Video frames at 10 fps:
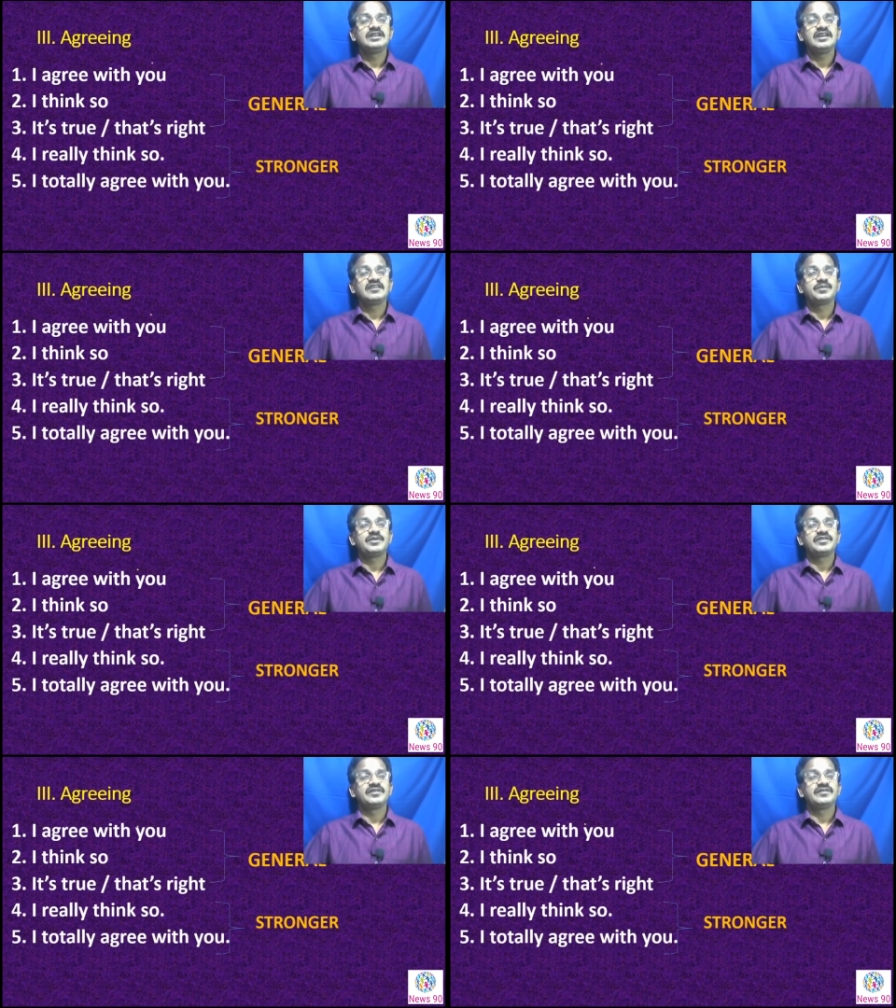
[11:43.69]
three
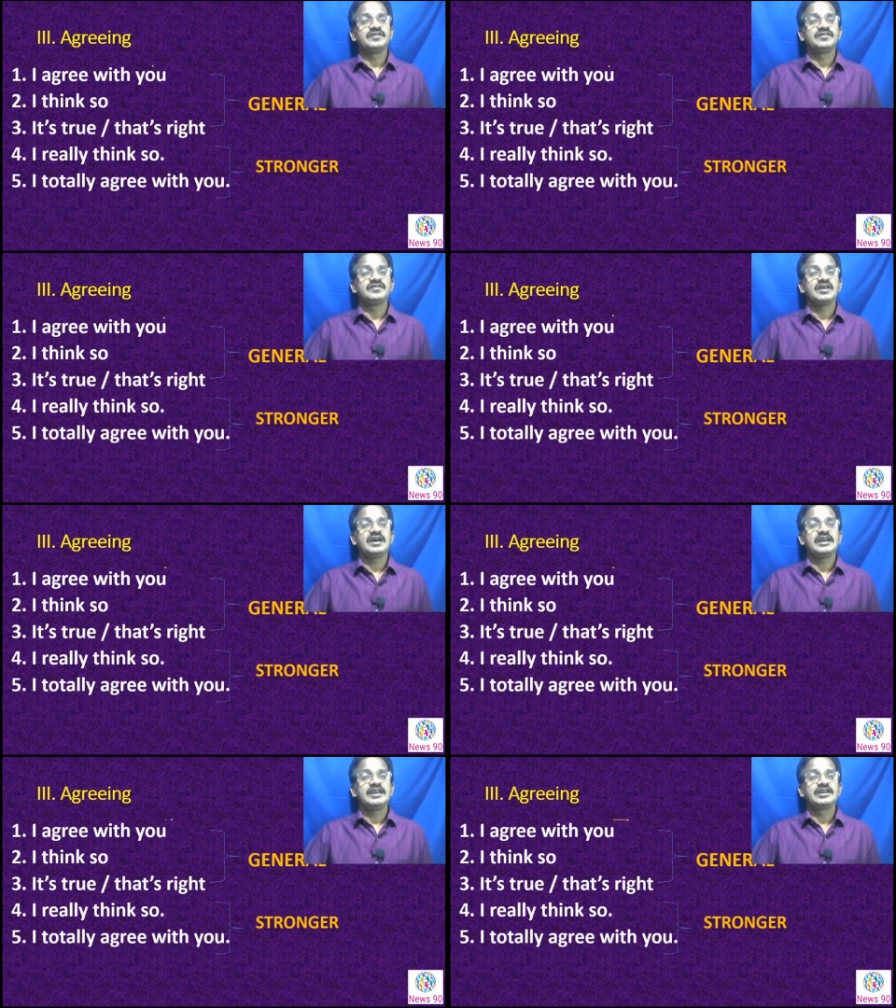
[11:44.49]
expressions that is
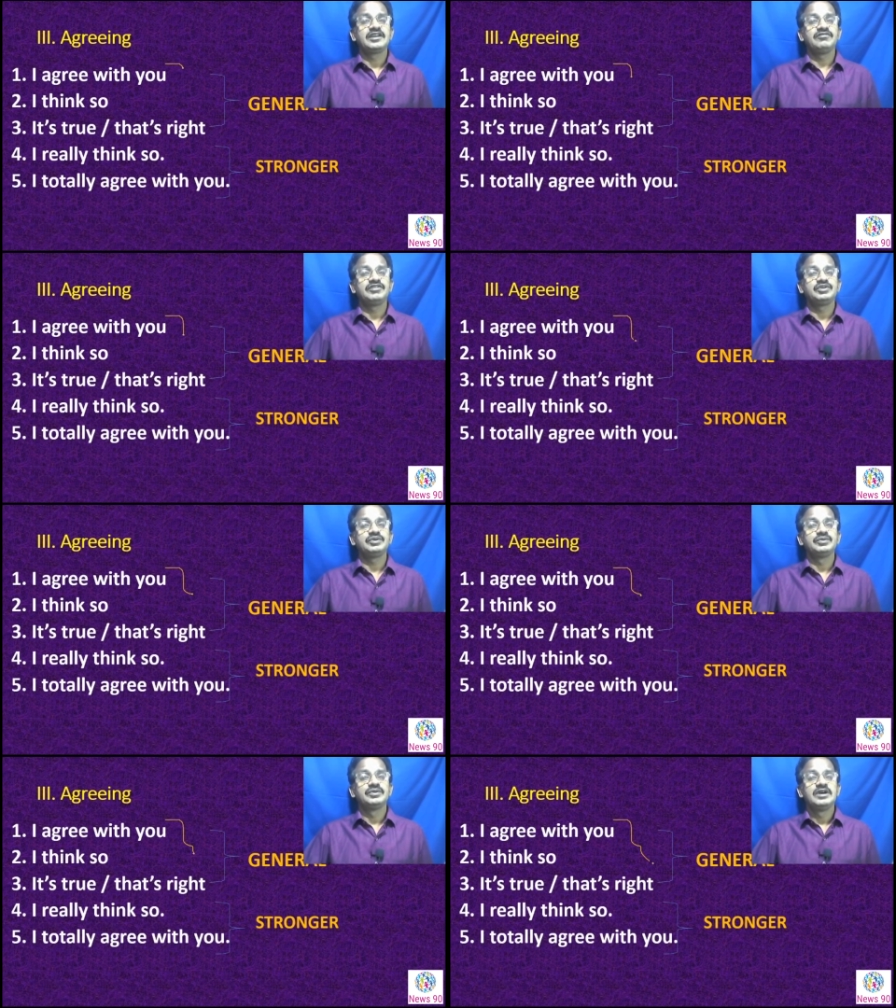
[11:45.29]
I agree with
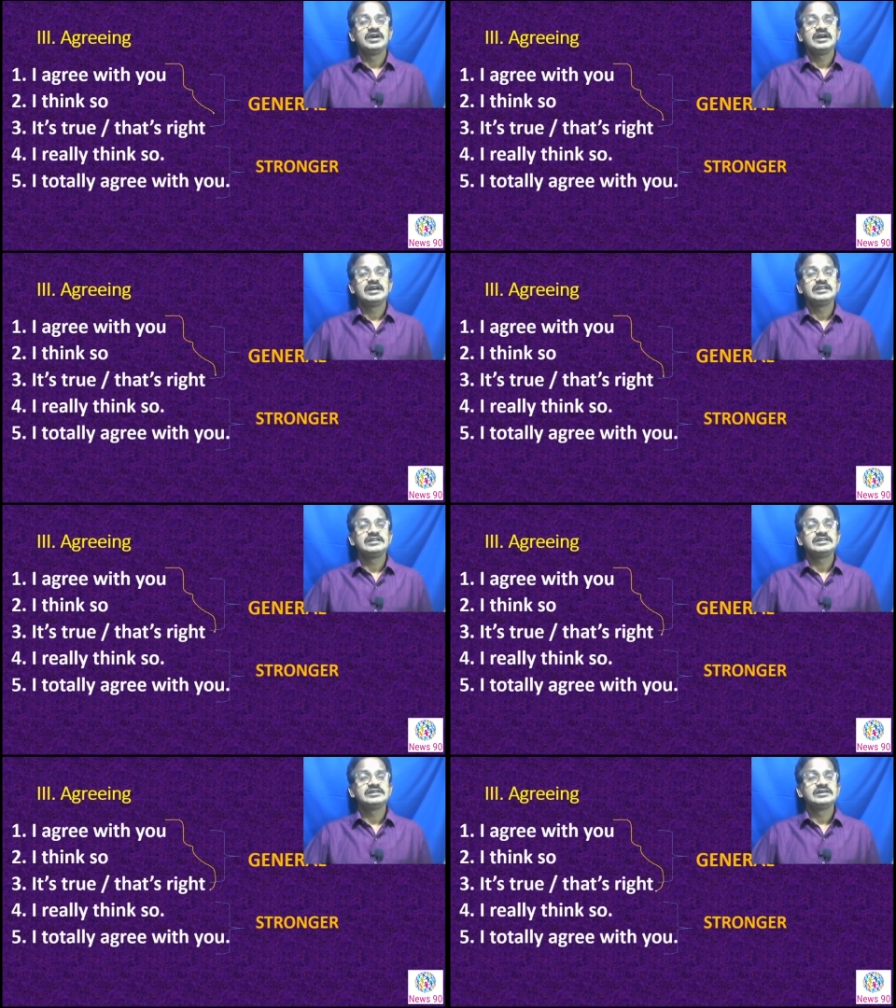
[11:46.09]
you
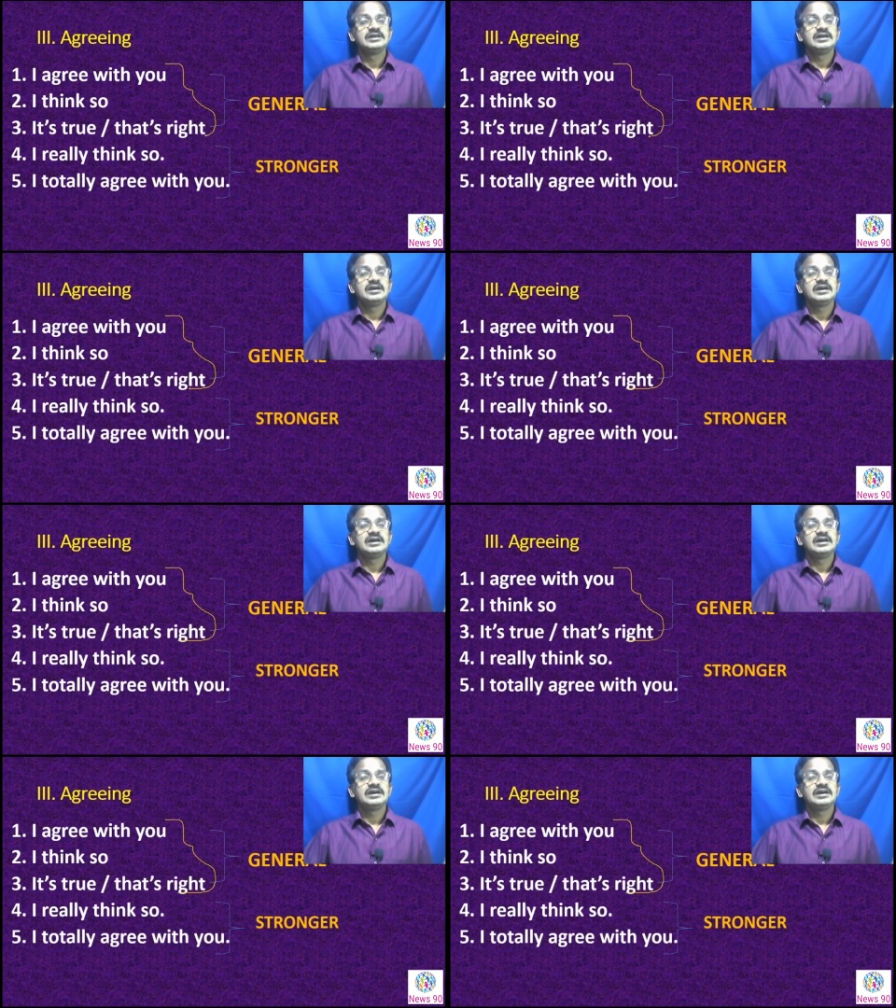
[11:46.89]
and uh,